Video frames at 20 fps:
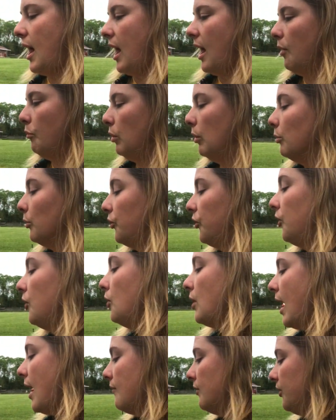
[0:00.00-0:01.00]
and we will soon
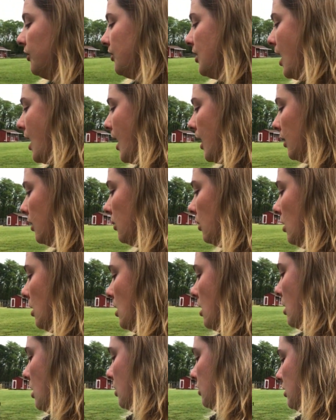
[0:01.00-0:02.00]
have a snack
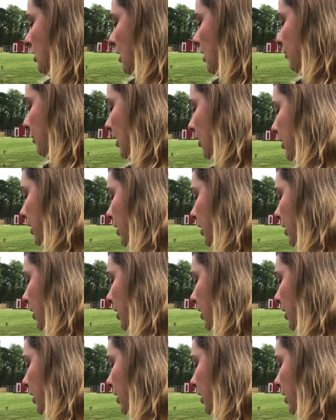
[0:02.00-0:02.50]
to come down